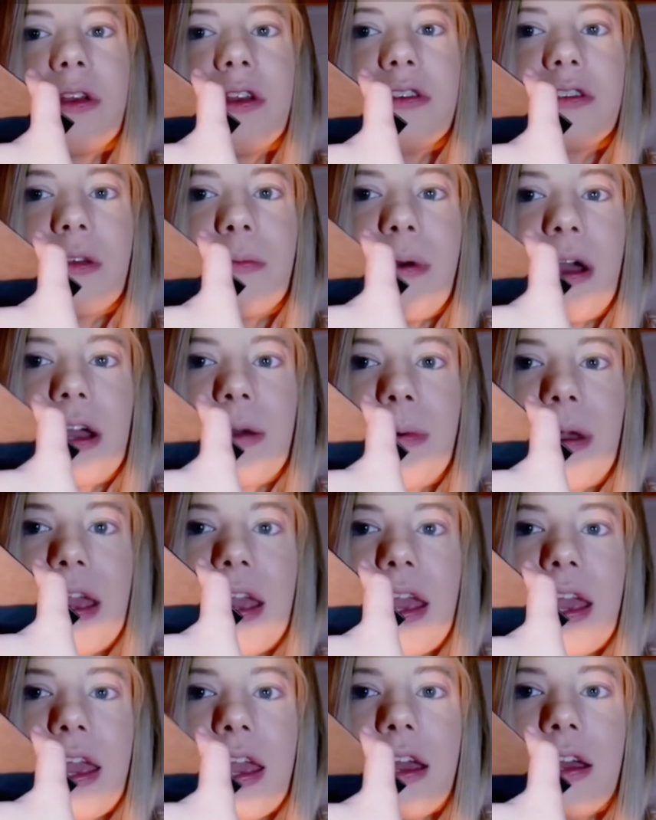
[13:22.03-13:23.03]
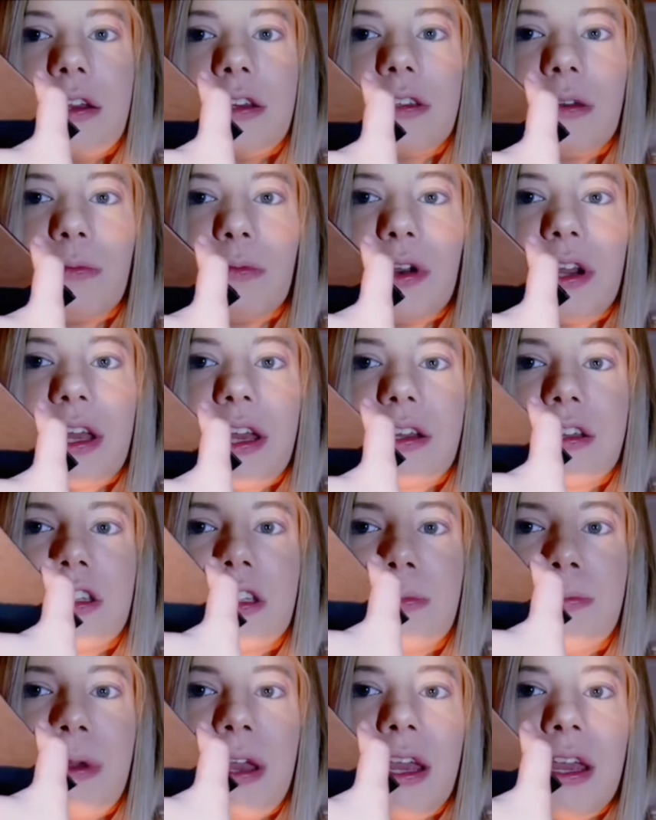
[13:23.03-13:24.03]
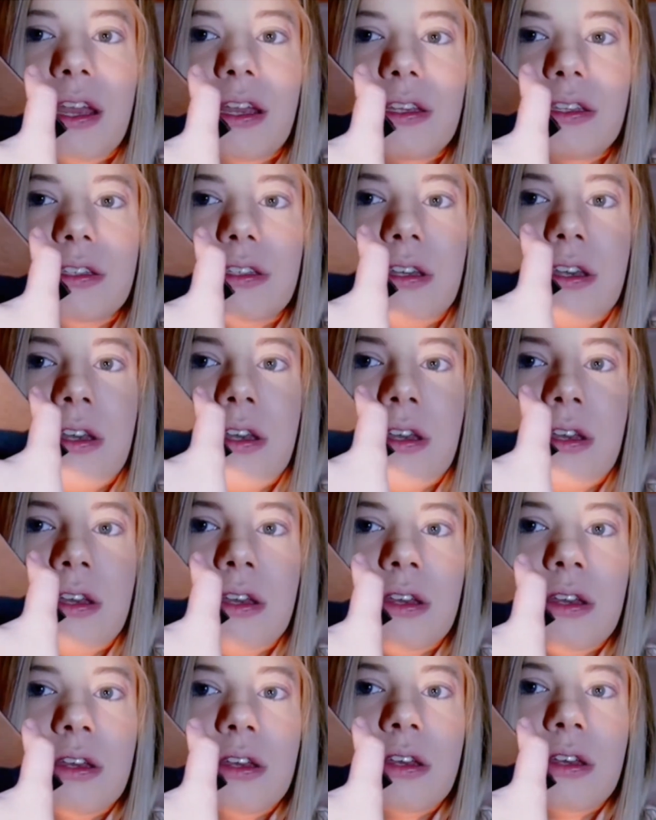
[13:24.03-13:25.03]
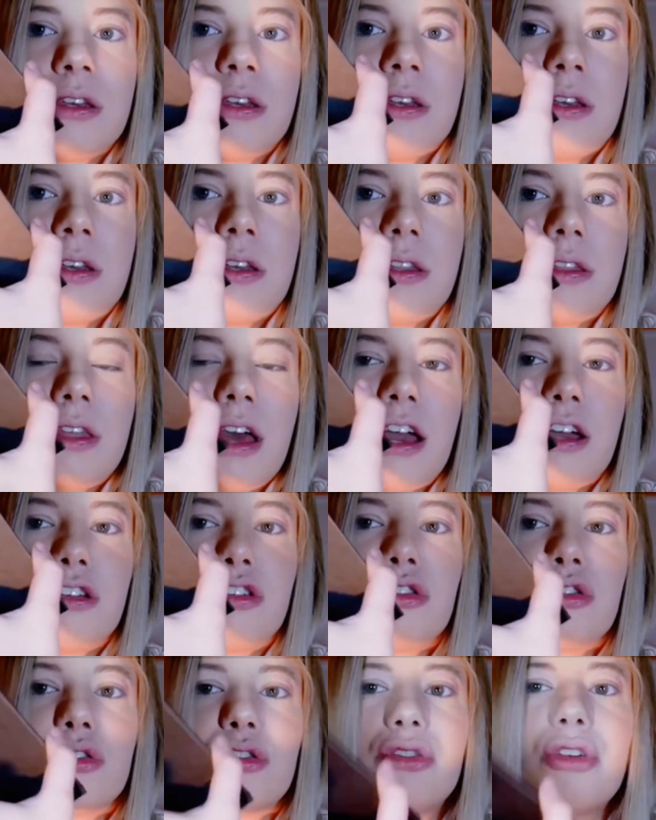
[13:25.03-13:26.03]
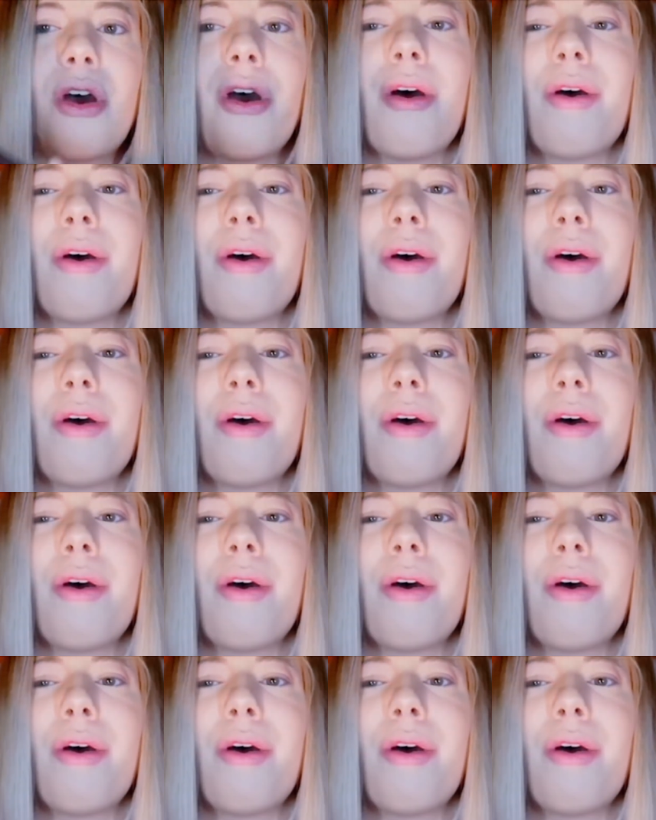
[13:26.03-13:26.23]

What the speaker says: the back of my hand because I'm running out of space. That is so